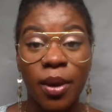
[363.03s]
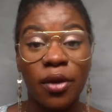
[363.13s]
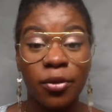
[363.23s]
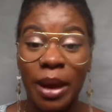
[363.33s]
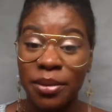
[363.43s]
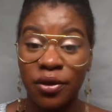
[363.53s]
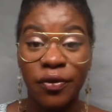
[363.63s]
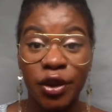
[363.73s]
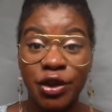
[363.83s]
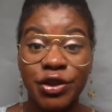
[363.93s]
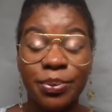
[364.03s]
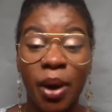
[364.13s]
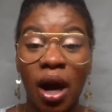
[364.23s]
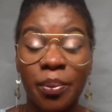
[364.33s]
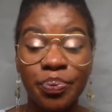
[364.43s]
apart from maybe the food,
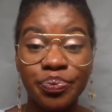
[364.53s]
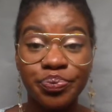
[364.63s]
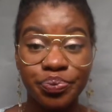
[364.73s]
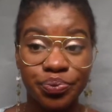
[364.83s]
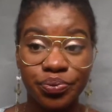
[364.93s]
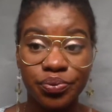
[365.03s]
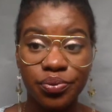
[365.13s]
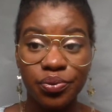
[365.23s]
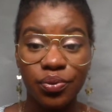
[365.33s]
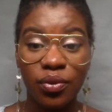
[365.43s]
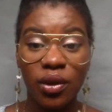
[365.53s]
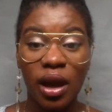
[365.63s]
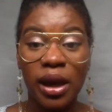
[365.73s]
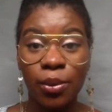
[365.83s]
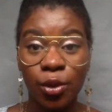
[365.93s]
but
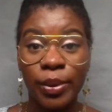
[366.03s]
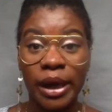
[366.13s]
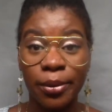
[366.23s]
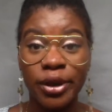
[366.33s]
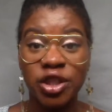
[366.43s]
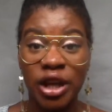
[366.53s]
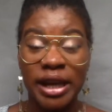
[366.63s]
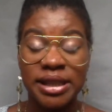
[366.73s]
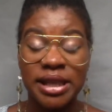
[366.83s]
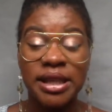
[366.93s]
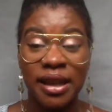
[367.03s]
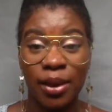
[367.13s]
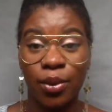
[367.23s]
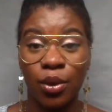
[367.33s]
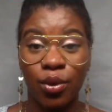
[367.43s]
it will be appreciated and they
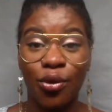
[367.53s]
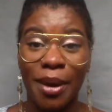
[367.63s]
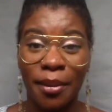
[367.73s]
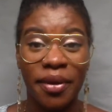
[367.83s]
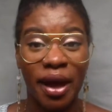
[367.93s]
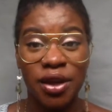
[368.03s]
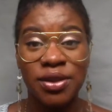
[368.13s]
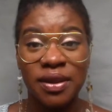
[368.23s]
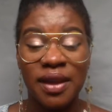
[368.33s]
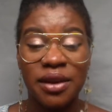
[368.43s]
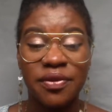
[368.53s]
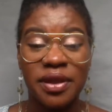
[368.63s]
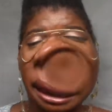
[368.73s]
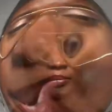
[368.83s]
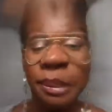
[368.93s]
will remember that you did that for
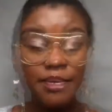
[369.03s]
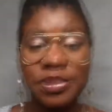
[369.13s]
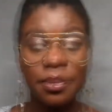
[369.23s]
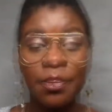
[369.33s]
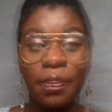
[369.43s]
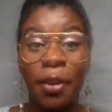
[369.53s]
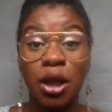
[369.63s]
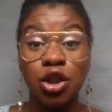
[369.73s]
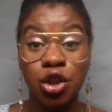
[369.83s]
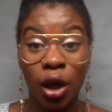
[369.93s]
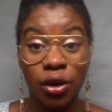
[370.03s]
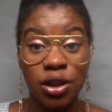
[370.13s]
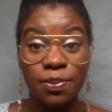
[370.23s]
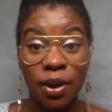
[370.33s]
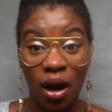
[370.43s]
them. But
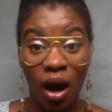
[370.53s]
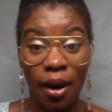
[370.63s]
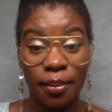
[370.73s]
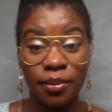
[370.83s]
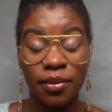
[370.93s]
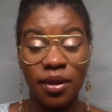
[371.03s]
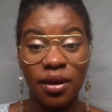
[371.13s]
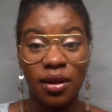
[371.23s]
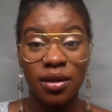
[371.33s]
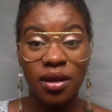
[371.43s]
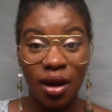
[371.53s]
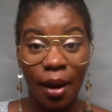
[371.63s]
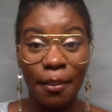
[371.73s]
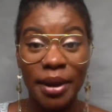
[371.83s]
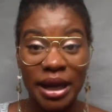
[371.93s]
don't become the
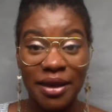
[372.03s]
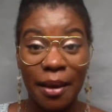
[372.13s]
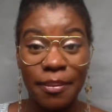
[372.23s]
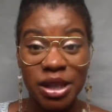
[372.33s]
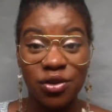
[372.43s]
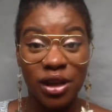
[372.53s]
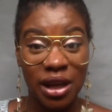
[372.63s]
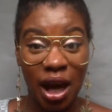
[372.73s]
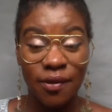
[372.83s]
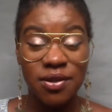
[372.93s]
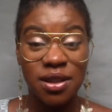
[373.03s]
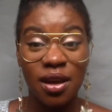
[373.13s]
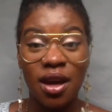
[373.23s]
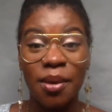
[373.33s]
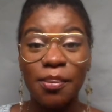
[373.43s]
company that misery loves.
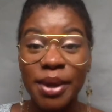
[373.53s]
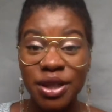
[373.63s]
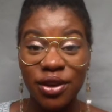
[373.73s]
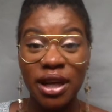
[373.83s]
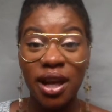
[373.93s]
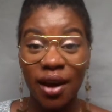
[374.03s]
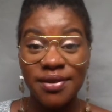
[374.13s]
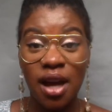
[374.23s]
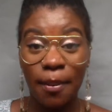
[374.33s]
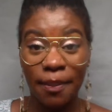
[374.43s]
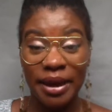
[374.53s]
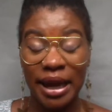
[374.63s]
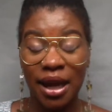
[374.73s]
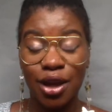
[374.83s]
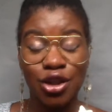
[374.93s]
Misery loves
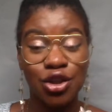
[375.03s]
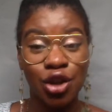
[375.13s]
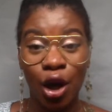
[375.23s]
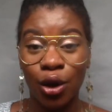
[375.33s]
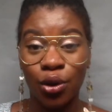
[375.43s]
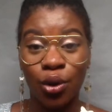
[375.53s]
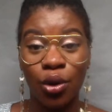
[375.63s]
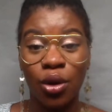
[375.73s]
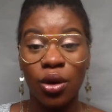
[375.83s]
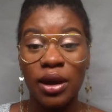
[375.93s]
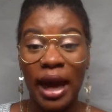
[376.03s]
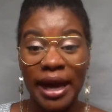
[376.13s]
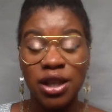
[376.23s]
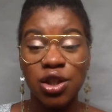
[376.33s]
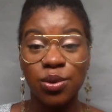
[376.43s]
company. Don't get
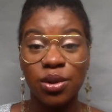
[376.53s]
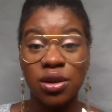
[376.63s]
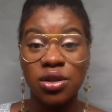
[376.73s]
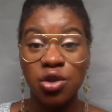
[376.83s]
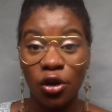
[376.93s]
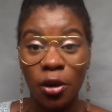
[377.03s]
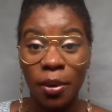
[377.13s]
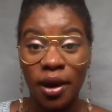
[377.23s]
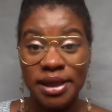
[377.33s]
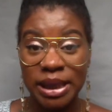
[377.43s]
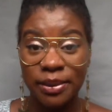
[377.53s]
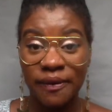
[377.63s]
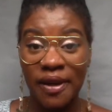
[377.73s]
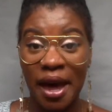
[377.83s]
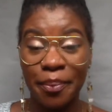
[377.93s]
into a sorrow party with
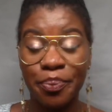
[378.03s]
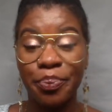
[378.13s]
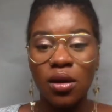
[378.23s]
them.